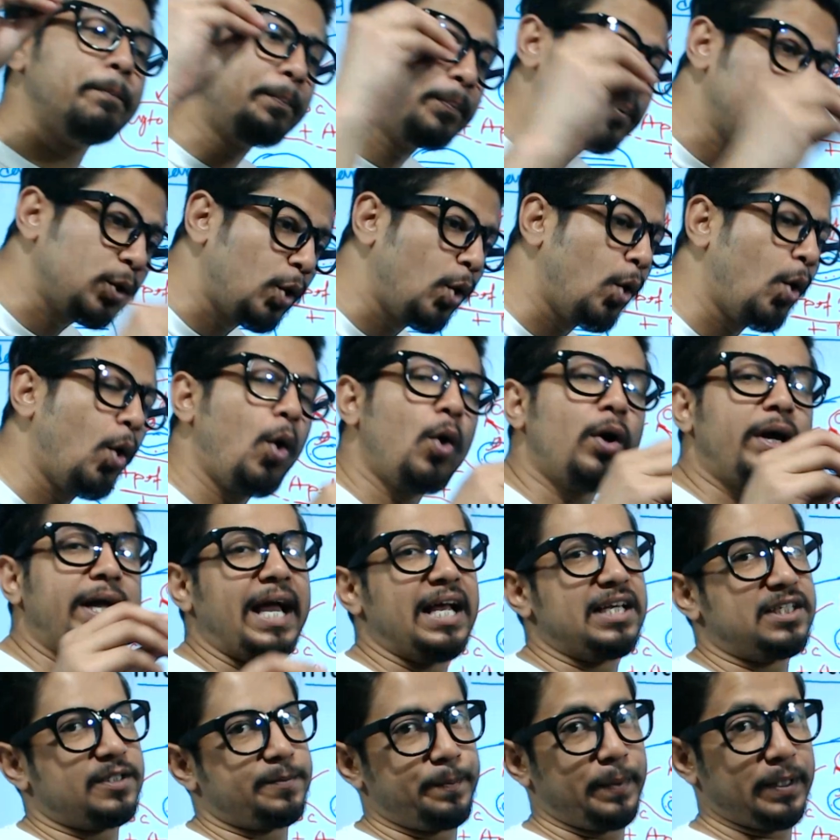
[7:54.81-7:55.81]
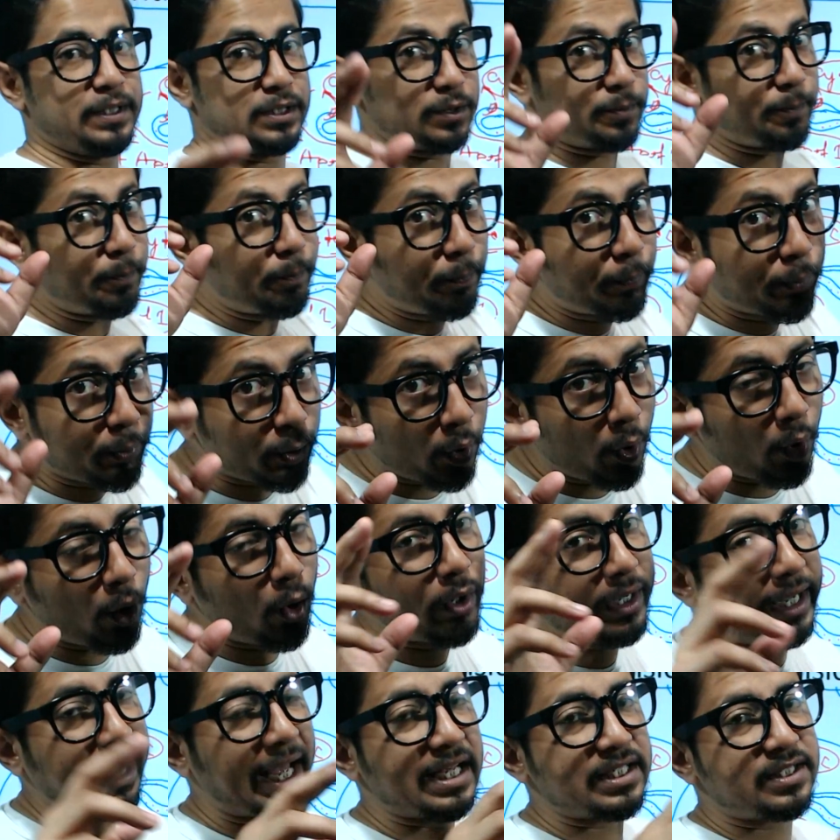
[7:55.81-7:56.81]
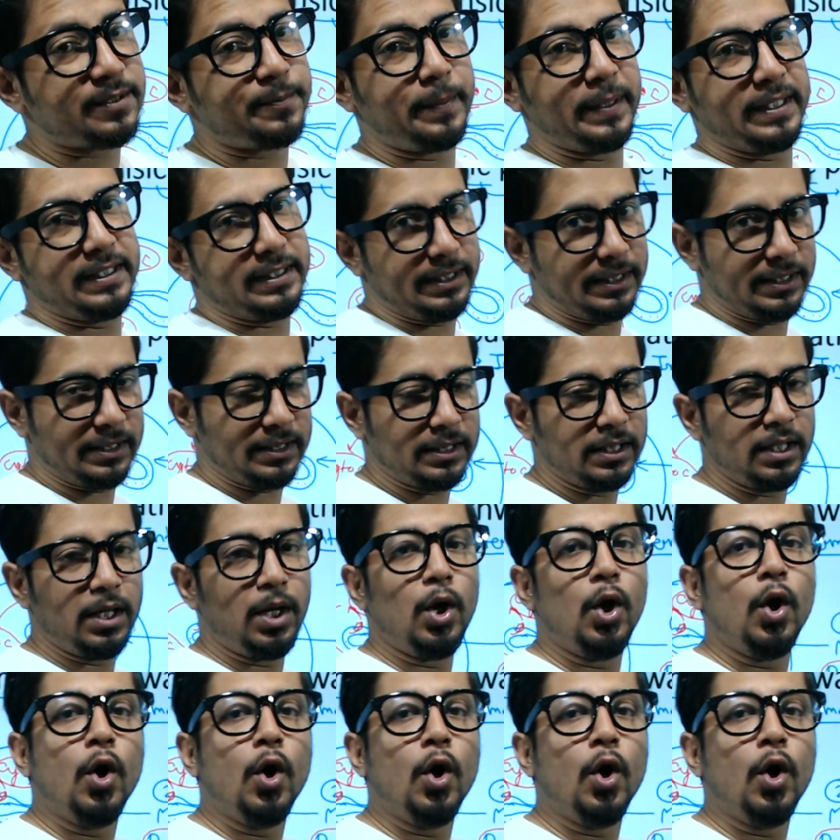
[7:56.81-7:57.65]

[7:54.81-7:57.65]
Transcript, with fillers: procaspase. Procaspases.